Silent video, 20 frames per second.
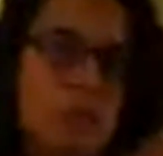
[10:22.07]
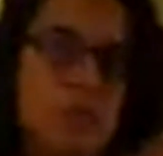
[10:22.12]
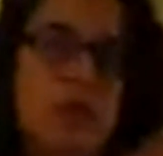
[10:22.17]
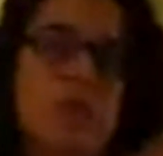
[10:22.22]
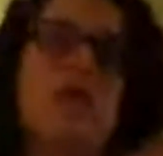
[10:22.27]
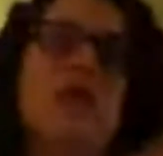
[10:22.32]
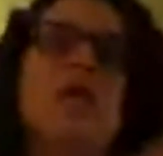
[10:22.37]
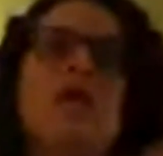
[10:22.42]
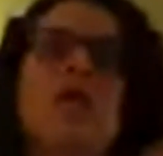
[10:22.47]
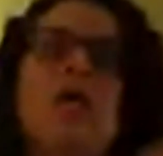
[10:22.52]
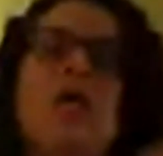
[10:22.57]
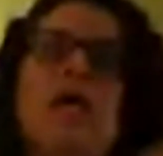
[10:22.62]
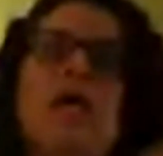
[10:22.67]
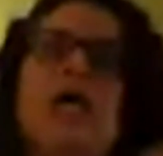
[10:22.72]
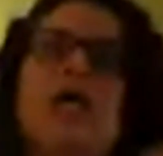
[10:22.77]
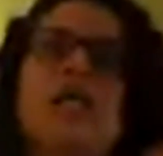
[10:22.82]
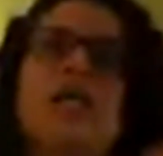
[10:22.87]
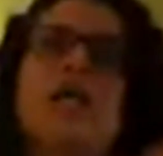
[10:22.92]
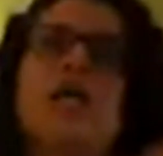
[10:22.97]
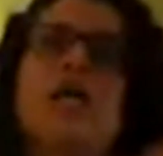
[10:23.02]
ghetto.
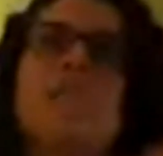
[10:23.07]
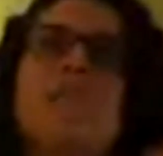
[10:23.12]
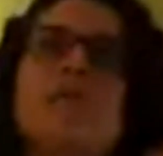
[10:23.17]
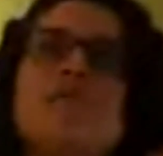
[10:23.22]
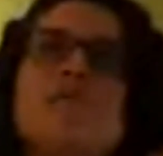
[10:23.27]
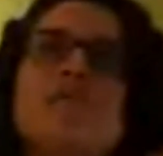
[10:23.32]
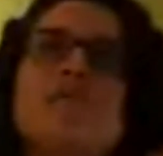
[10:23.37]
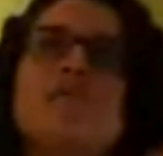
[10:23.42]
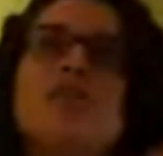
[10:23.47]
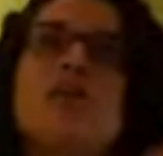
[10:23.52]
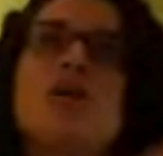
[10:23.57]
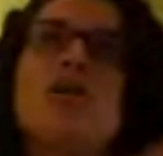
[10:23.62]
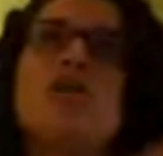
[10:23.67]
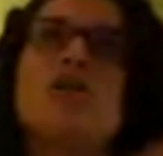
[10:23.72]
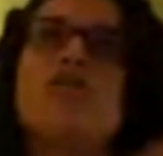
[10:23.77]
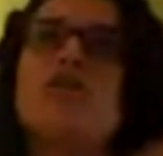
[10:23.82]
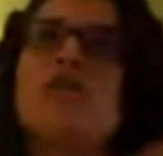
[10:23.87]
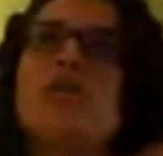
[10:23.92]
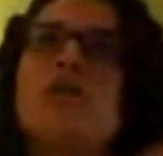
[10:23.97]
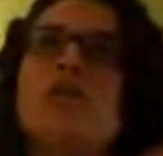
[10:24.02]
And
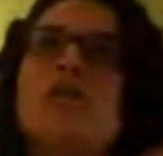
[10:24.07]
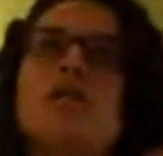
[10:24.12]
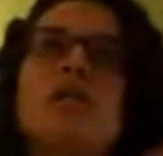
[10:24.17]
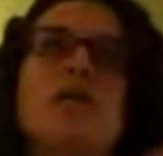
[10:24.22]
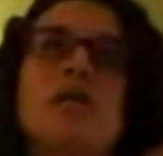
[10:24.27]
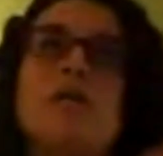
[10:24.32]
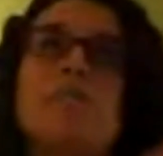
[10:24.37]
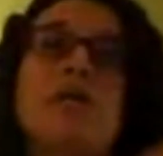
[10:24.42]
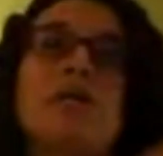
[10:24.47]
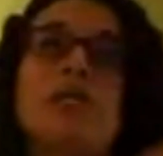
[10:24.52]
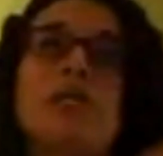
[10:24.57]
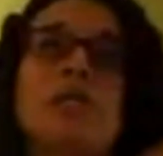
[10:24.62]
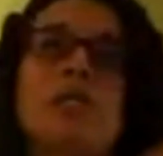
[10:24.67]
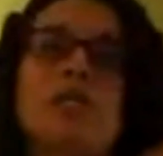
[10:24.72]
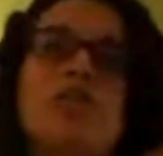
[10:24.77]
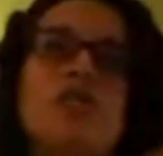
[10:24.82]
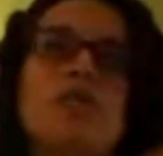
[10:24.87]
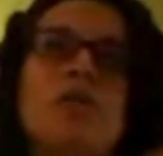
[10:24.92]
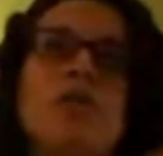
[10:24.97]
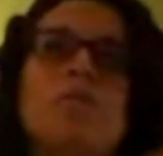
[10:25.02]
this technology,
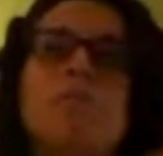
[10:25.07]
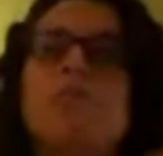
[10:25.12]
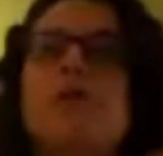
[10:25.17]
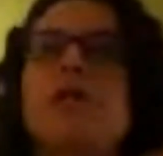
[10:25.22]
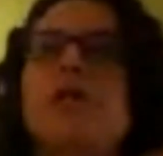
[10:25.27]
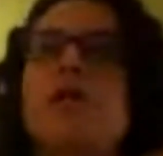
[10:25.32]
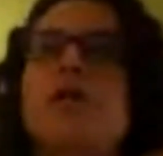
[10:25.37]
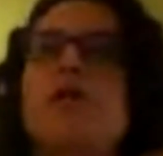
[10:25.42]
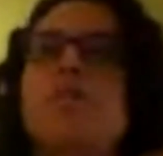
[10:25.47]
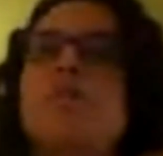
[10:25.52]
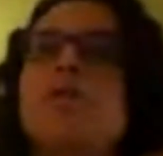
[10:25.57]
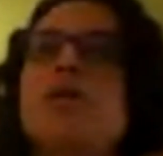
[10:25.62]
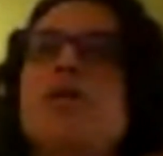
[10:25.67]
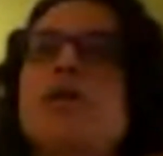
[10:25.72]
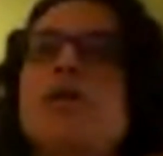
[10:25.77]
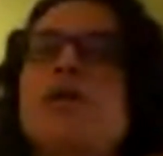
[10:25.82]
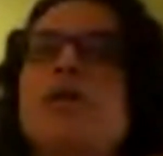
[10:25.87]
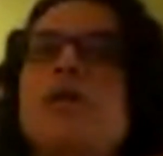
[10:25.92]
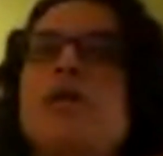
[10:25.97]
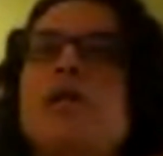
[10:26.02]
I'm not getting into it,
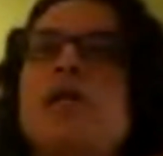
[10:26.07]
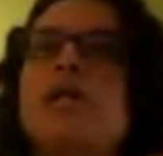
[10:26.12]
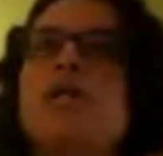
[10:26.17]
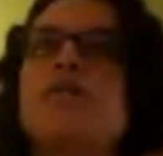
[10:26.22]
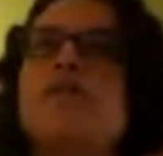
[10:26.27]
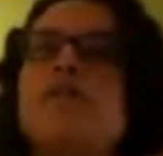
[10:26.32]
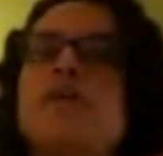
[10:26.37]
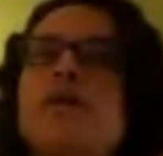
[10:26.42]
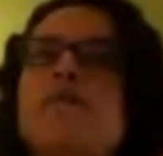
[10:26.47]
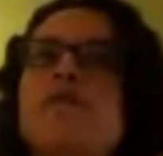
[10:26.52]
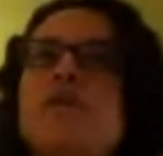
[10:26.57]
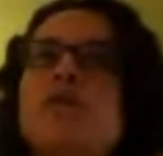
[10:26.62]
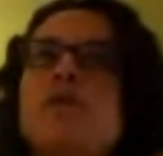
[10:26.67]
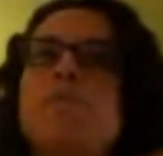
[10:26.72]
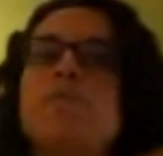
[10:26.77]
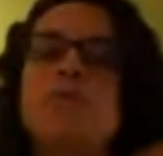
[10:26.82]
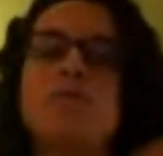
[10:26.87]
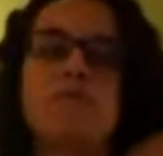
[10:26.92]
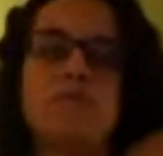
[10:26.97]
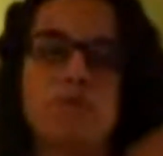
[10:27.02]
but
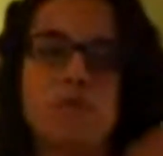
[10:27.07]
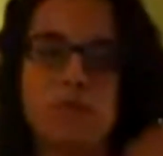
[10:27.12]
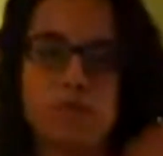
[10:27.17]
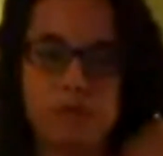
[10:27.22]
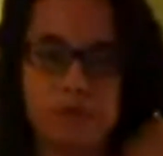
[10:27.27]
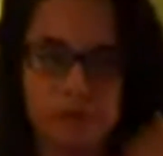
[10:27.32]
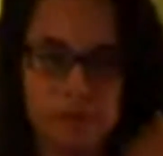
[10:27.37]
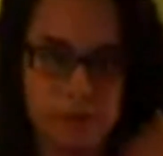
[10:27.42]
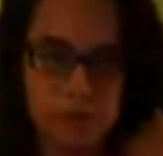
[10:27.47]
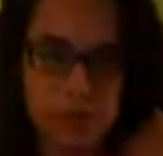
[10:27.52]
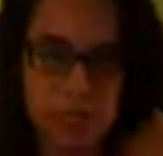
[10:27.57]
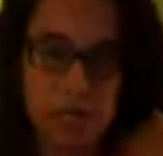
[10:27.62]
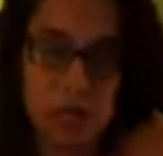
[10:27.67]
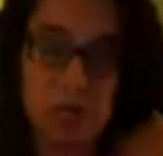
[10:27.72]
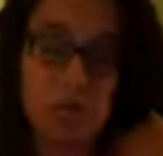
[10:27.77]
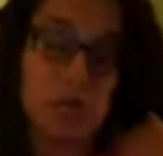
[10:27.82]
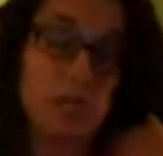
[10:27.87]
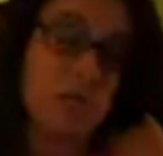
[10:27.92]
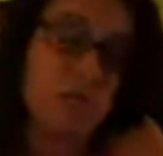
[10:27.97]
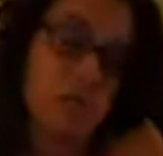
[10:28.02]
it's very
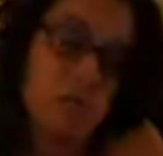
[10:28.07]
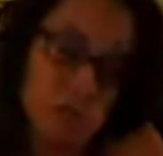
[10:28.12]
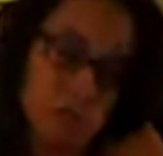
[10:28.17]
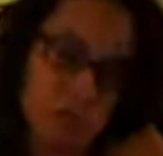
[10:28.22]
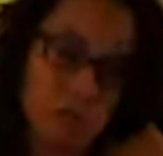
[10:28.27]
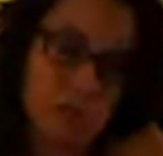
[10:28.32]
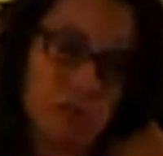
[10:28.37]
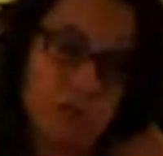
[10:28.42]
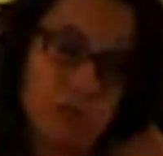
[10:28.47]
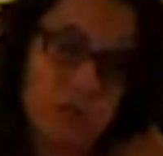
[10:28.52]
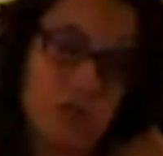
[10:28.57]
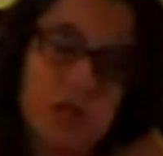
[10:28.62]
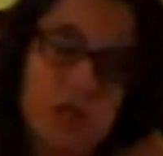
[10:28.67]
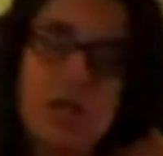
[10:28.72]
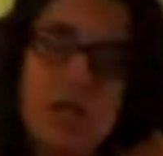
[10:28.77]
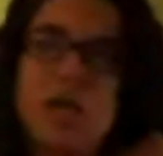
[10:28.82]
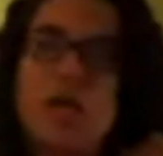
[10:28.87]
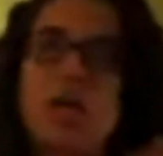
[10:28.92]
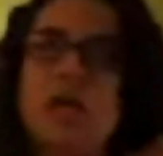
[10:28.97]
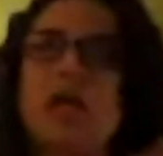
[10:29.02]
perverse. I don't like
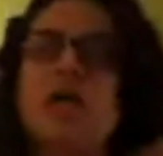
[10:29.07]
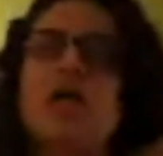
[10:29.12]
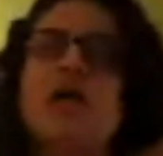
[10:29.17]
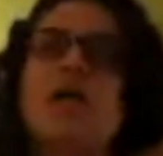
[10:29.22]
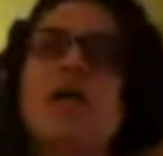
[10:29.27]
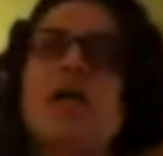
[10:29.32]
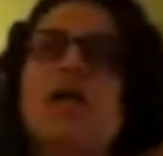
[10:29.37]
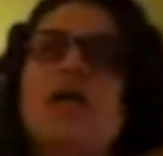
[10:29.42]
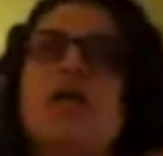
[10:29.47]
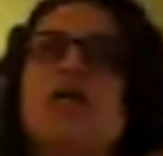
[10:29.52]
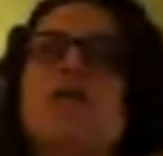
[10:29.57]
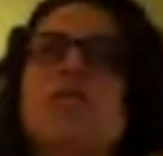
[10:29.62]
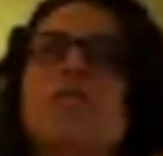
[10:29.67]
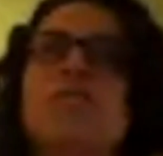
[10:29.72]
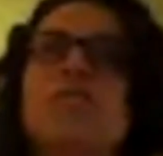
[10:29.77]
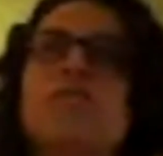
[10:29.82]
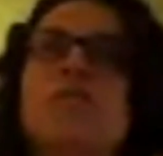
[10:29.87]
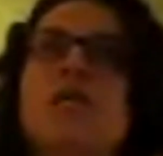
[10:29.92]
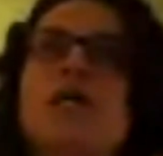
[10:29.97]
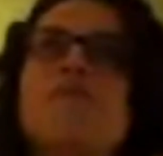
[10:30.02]
perversion.
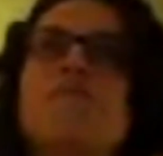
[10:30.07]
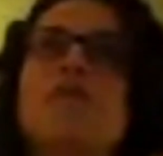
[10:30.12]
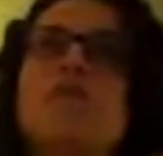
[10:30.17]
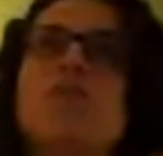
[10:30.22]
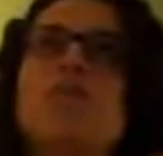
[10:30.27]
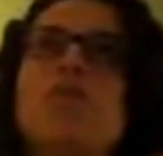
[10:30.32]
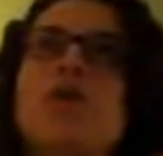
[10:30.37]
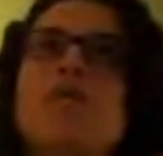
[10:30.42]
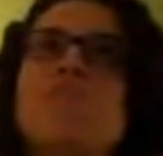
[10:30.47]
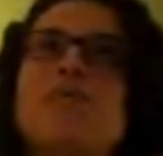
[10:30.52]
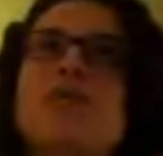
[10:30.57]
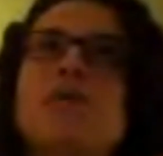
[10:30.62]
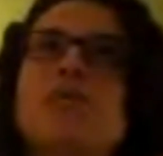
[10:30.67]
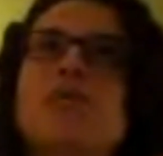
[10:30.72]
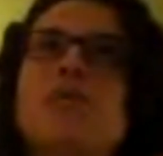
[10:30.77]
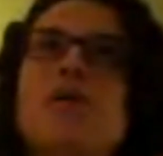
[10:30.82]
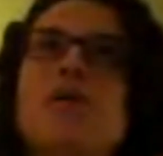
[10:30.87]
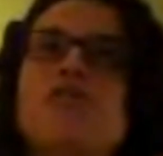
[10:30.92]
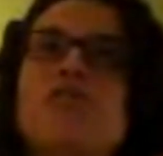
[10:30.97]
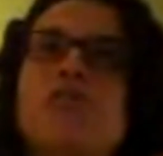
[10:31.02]
I've been
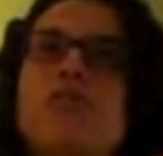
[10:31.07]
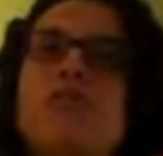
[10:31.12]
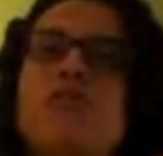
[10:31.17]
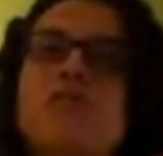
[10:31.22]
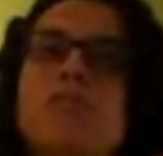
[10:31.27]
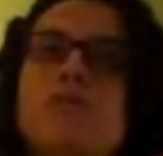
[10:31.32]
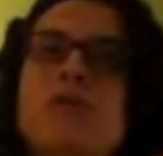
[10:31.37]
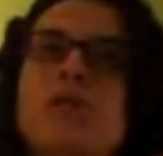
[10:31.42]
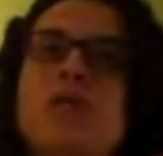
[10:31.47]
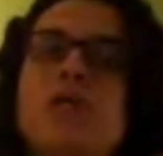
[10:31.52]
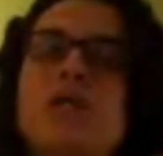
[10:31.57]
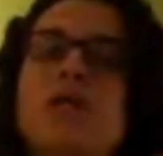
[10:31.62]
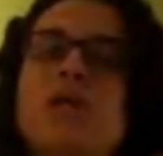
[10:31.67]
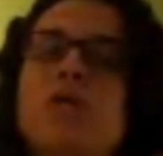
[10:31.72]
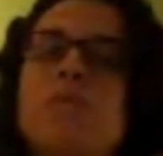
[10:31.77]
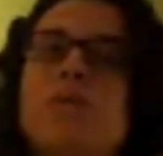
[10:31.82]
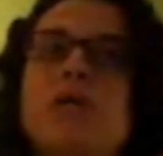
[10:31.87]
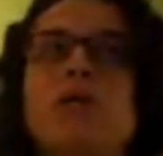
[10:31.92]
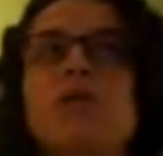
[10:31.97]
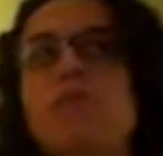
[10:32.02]
raped, technologically
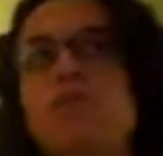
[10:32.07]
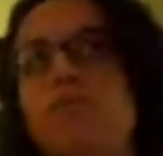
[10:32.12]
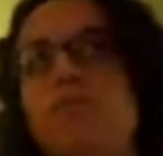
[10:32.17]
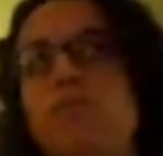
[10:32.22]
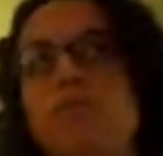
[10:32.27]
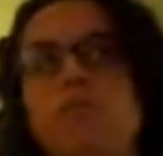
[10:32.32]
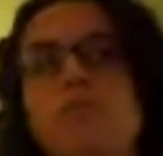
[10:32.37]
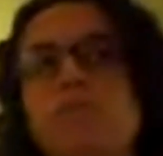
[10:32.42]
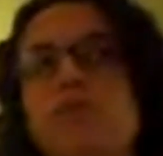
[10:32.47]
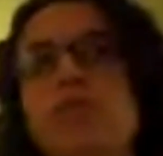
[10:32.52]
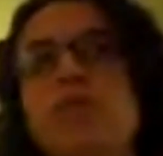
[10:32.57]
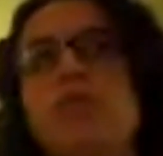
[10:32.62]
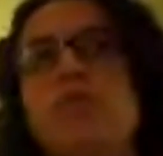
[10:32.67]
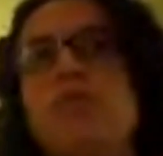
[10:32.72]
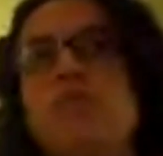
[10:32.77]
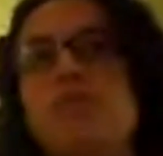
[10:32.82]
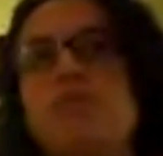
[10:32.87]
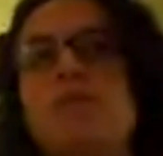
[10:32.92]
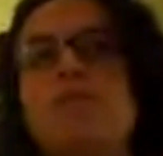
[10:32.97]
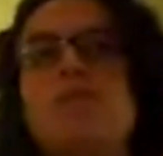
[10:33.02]
speaking, about,
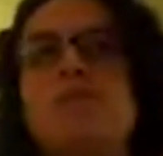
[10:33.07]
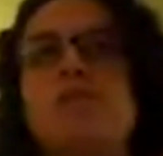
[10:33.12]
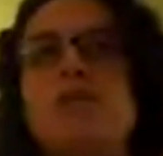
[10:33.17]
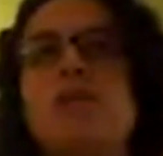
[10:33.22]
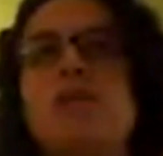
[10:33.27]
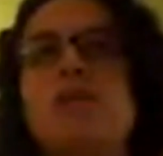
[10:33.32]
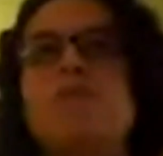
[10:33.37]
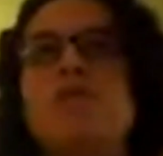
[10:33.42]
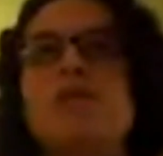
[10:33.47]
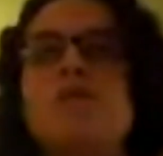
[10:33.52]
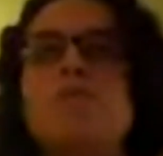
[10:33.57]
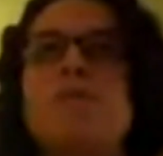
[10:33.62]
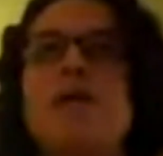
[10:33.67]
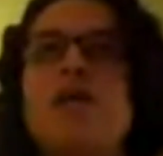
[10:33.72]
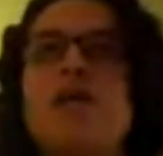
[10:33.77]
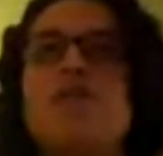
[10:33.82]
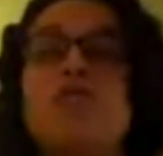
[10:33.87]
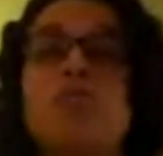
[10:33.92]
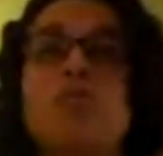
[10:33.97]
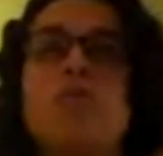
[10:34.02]
I don't know, 6
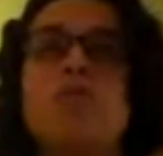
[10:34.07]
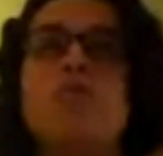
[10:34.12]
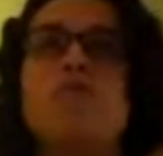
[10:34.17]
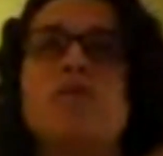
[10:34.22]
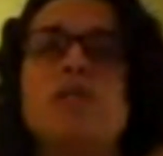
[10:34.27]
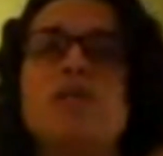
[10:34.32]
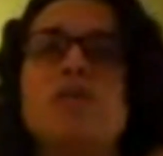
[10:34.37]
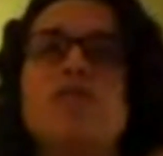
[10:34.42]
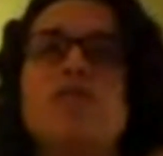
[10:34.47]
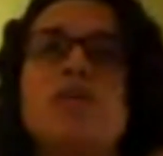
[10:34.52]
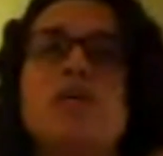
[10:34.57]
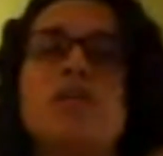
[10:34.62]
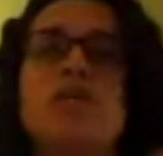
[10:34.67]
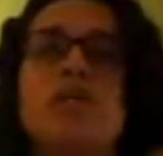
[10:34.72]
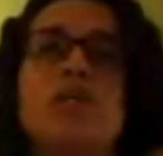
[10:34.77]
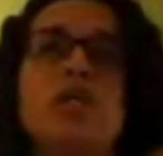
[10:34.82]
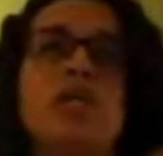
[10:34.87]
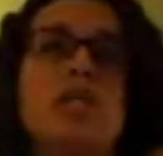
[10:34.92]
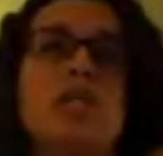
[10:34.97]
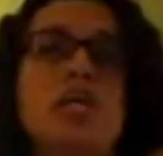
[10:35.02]
times in the past 12
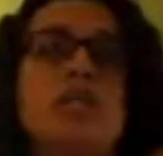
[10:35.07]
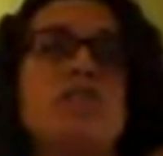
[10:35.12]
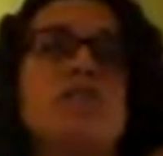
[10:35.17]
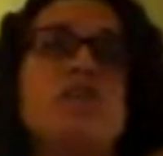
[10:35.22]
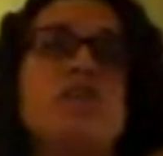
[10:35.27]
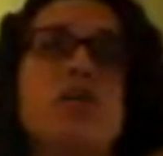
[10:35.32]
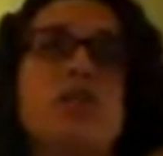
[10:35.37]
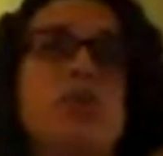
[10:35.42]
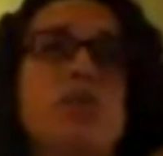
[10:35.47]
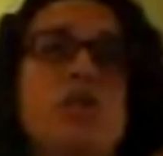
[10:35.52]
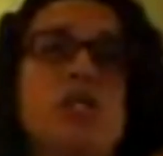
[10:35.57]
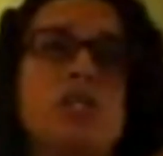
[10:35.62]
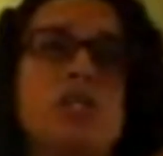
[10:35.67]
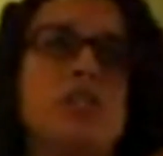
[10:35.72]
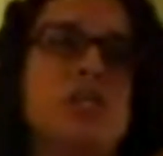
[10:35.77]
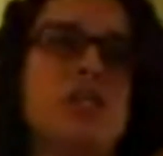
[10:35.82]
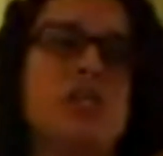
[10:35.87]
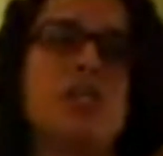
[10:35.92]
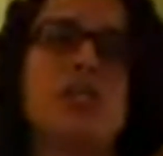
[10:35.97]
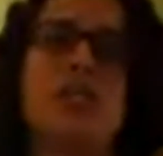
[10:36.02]
years. And that doesn't
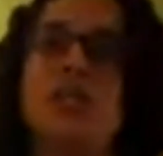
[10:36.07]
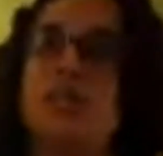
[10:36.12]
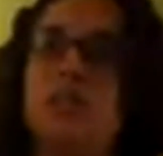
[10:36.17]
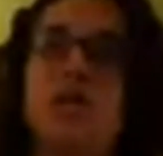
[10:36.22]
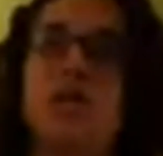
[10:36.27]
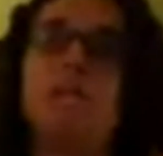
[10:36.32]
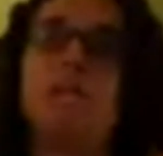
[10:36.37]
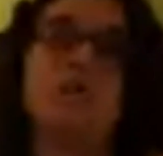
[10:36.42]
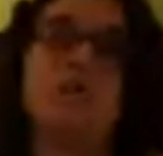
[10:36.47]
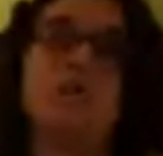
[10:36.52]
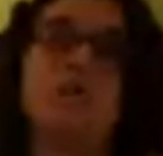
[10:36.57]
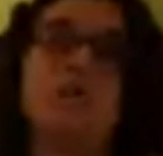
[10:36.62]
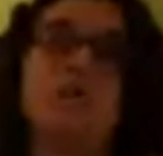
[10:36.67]
include anything that